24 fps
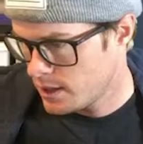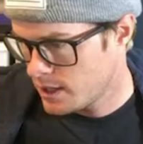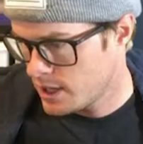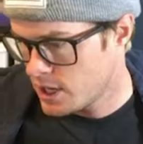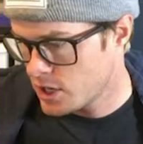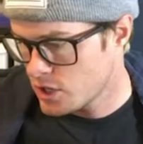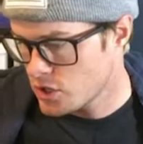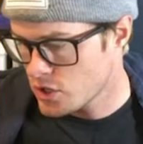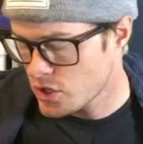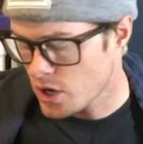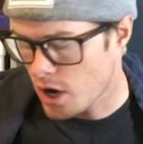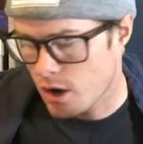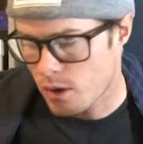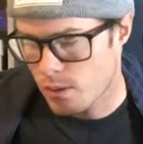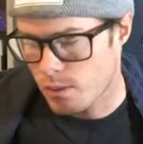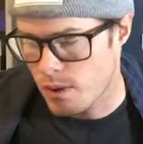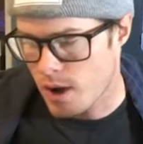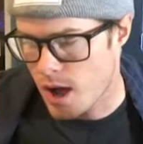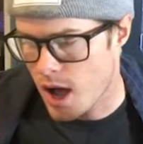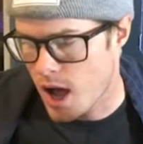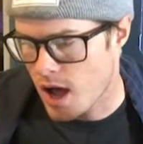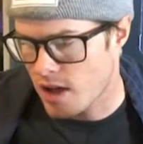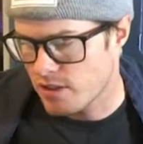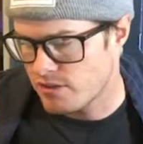Here's our
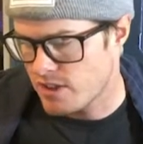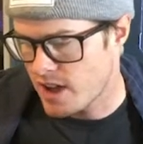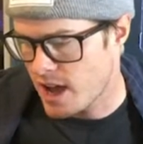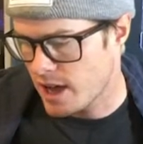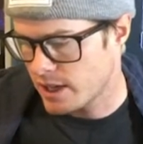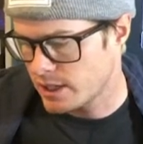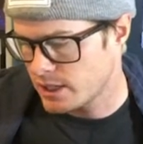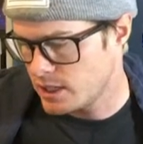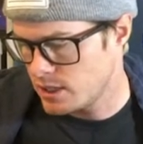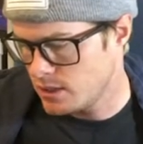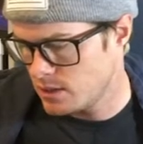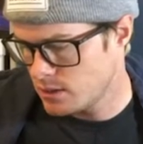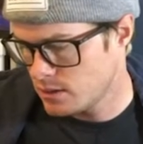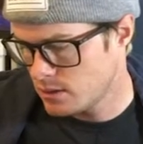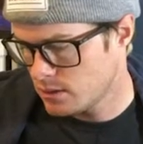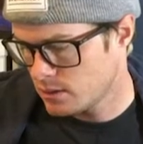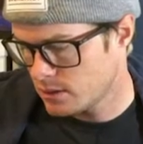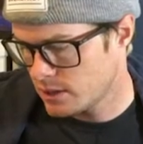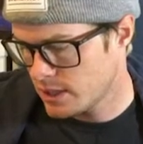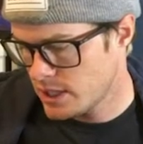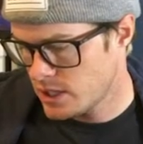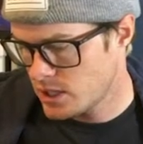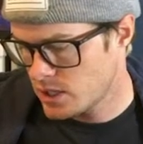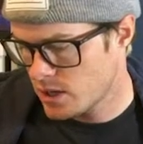raw value.
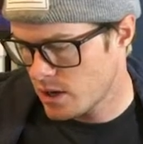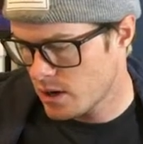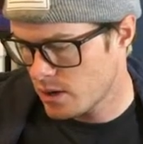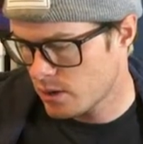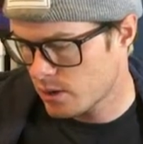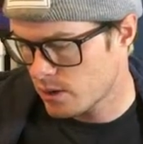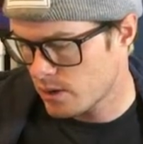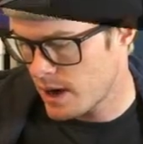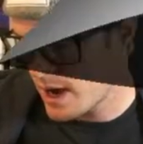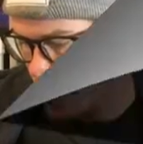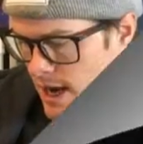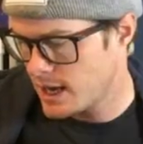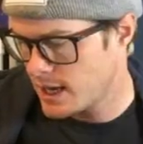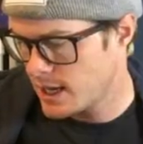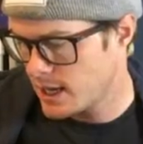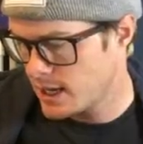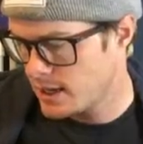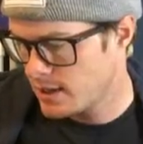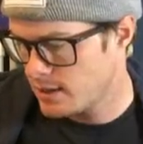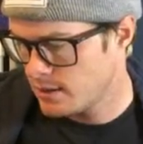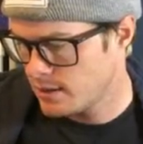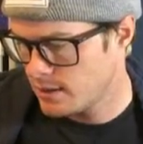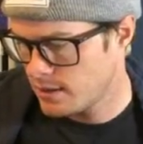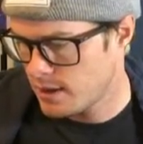Let's go
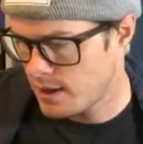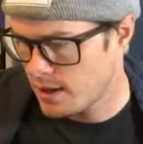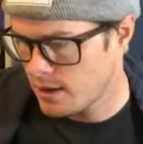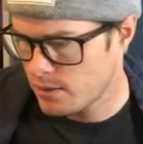graded.